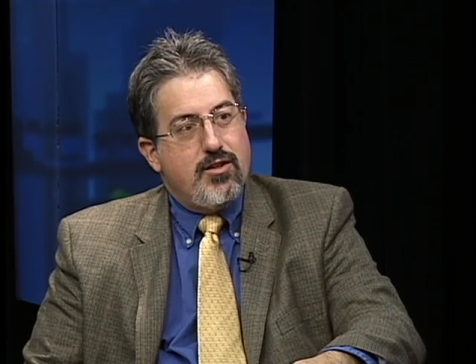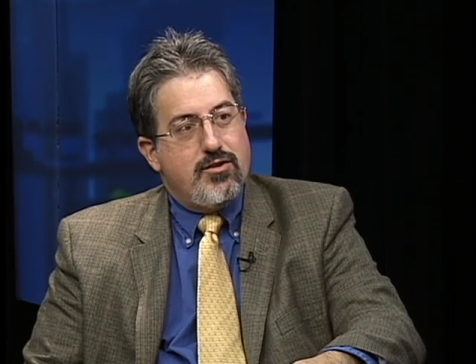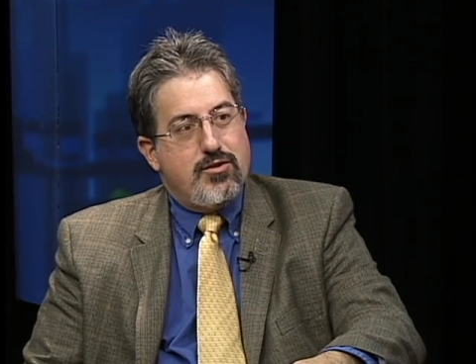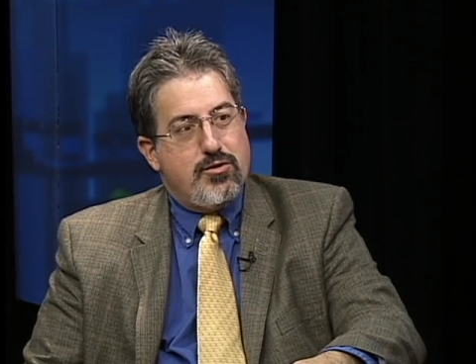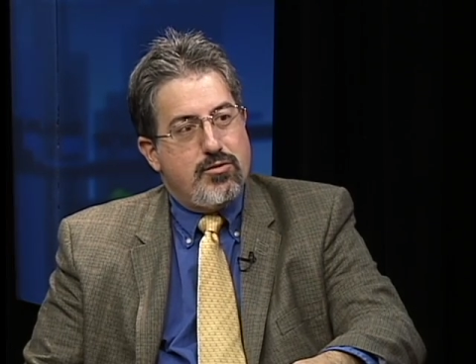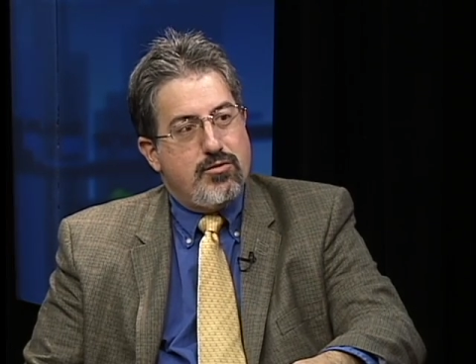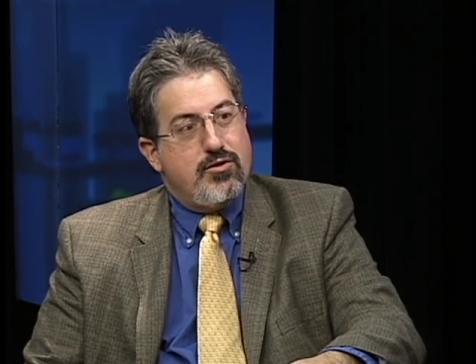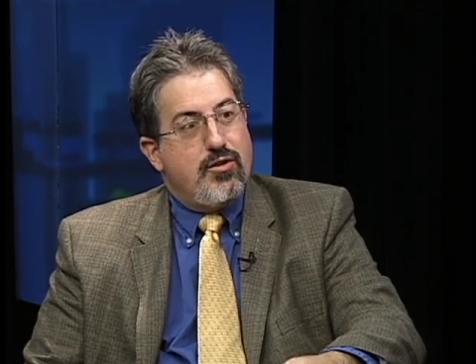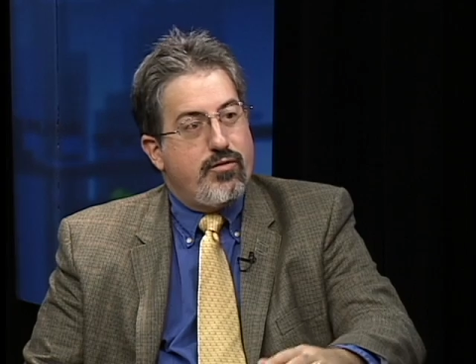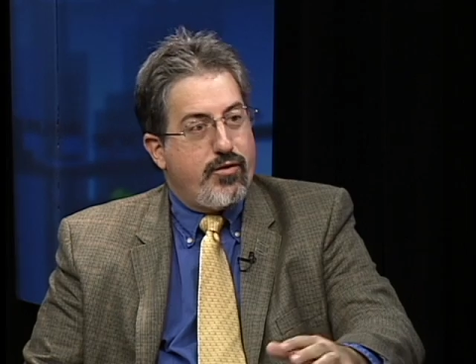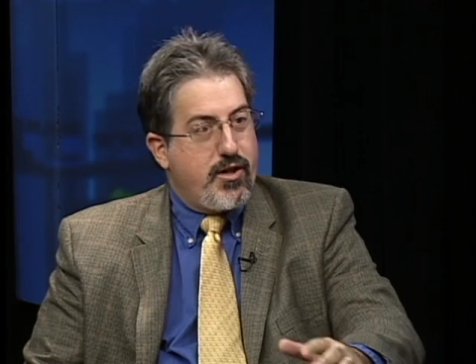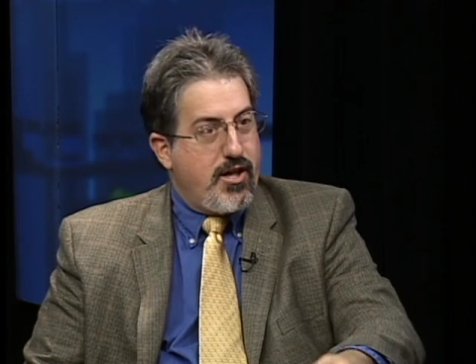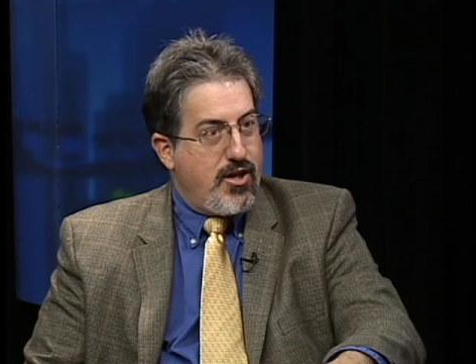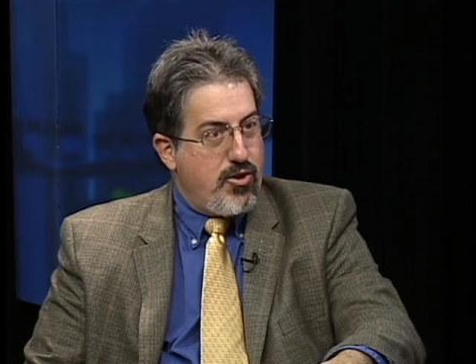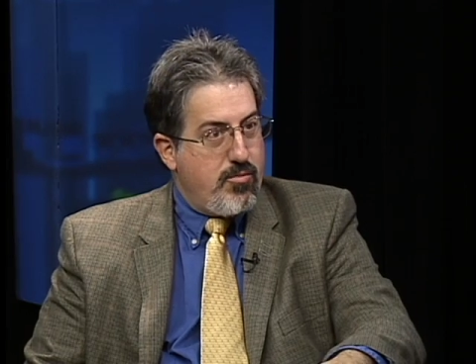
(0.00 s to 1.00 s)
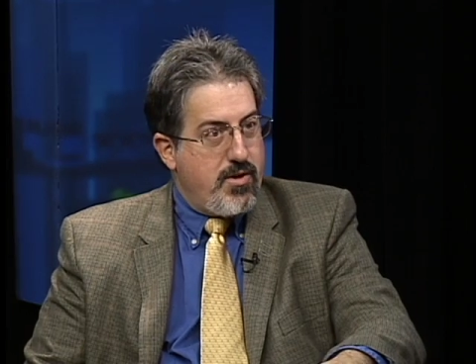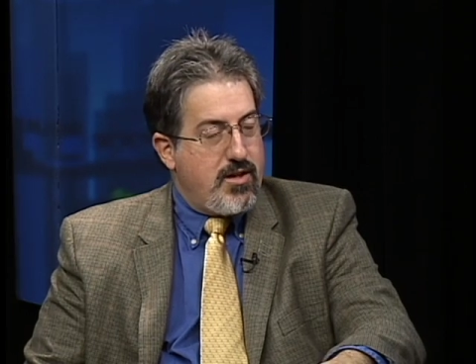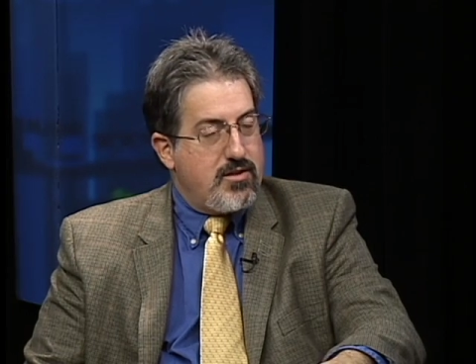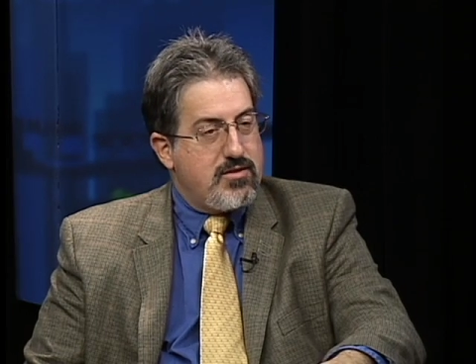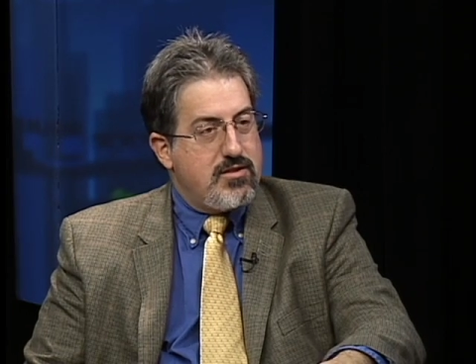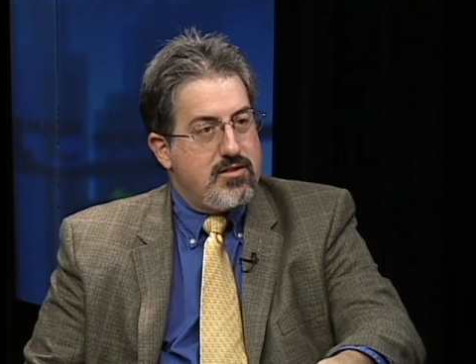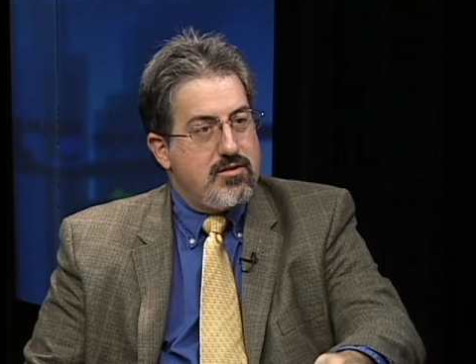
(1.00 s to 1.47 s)
to don't forget your
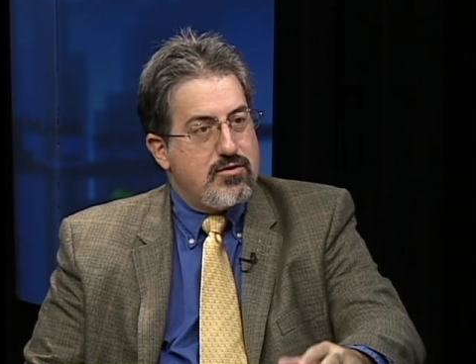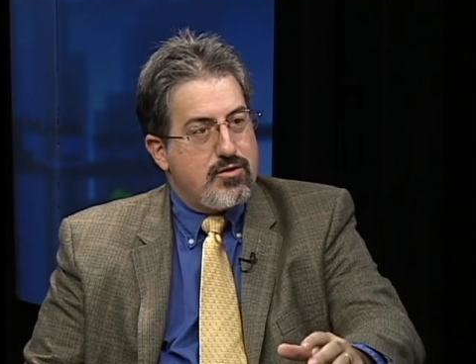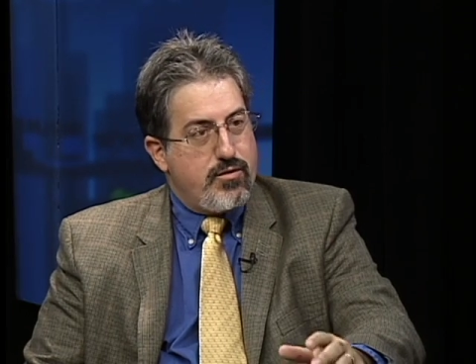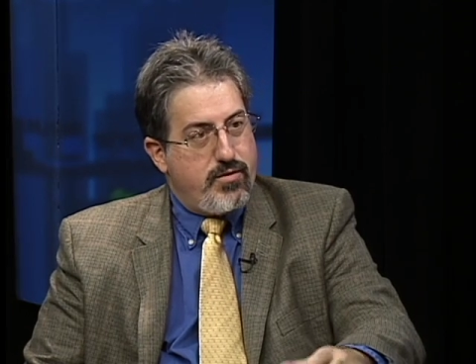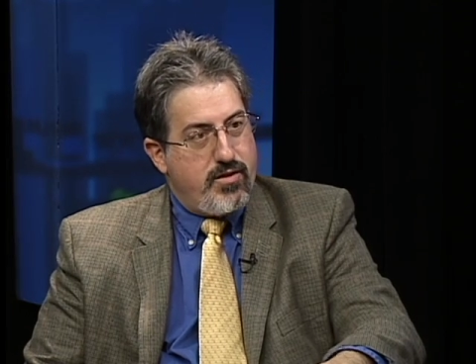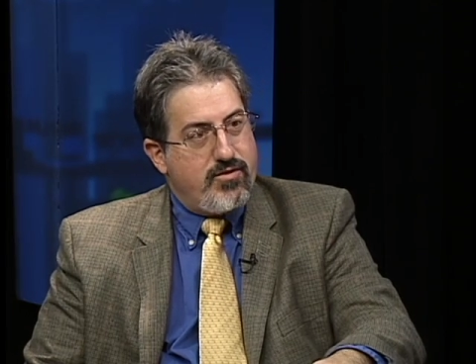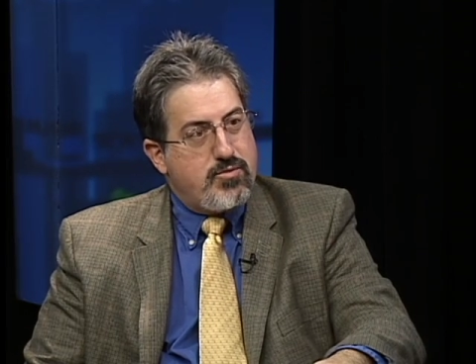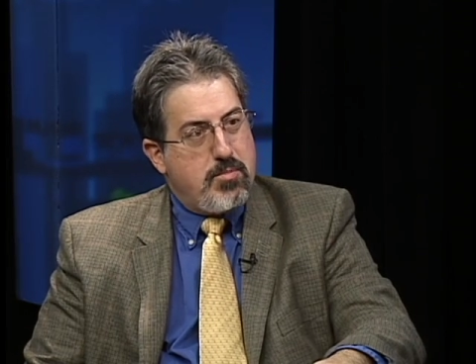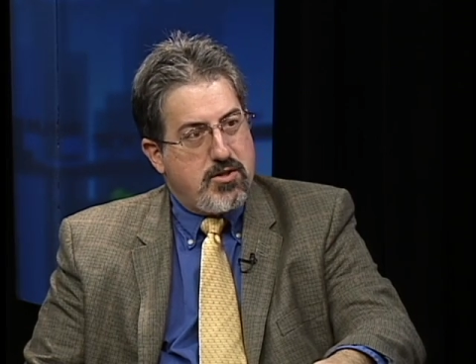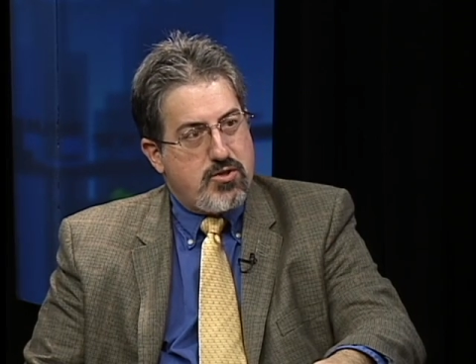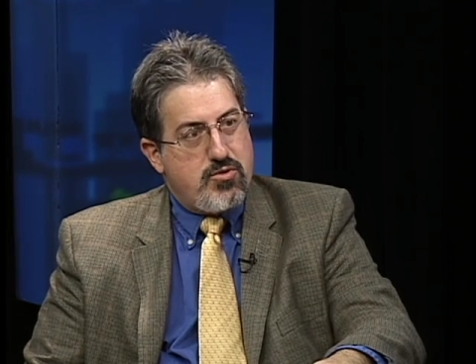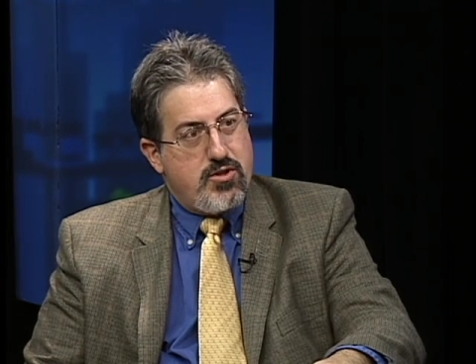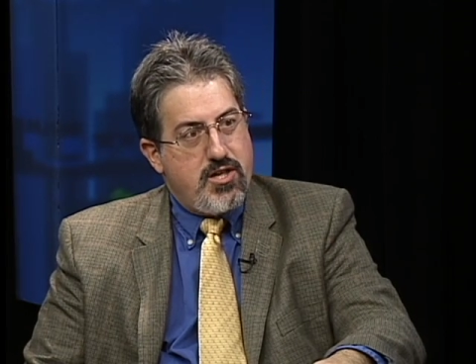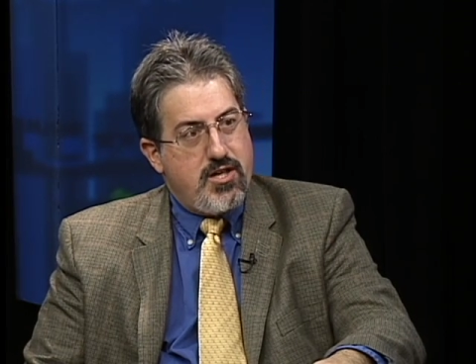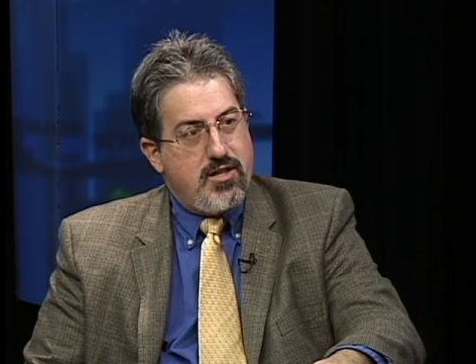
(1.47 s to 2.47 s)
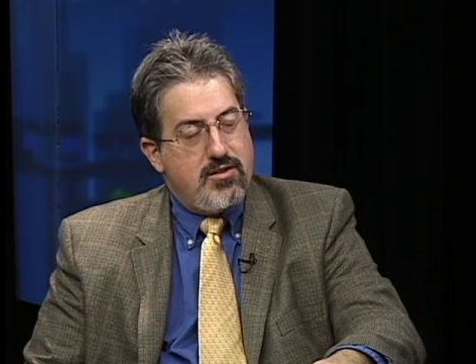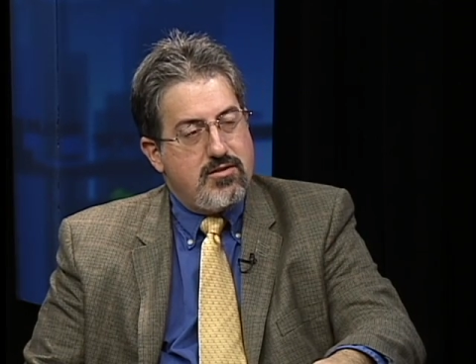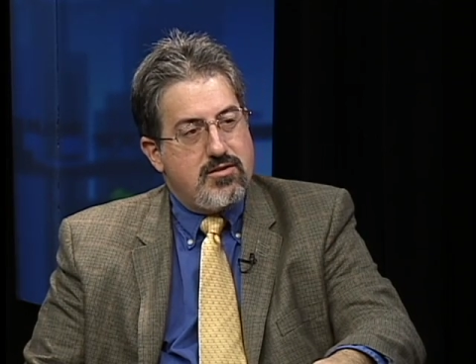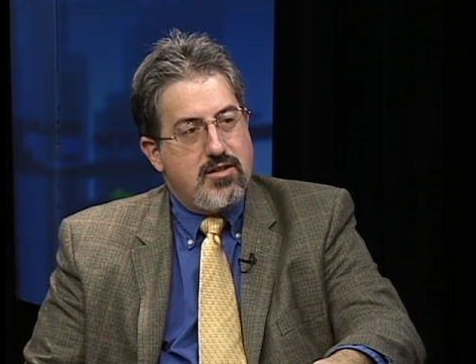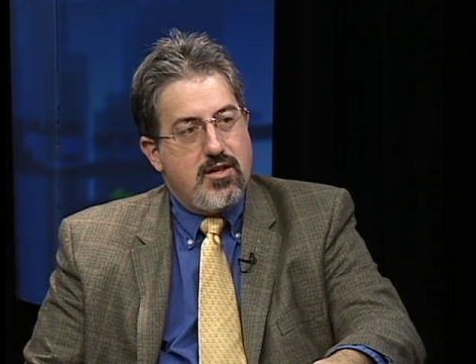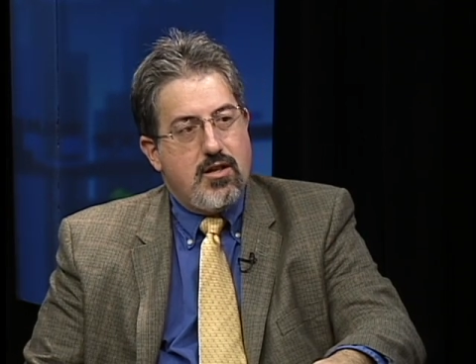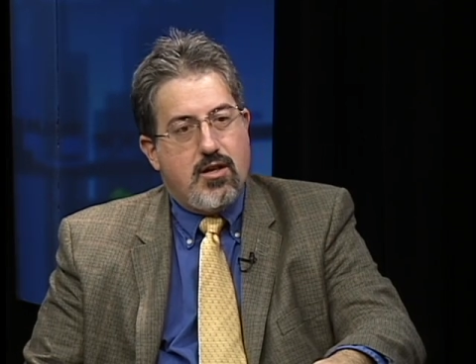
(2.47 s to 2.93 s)
medicines or if you have special
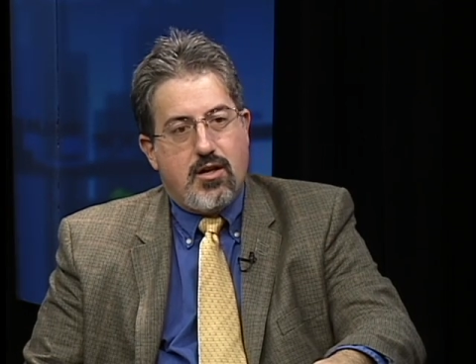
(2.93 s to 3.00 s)
needs,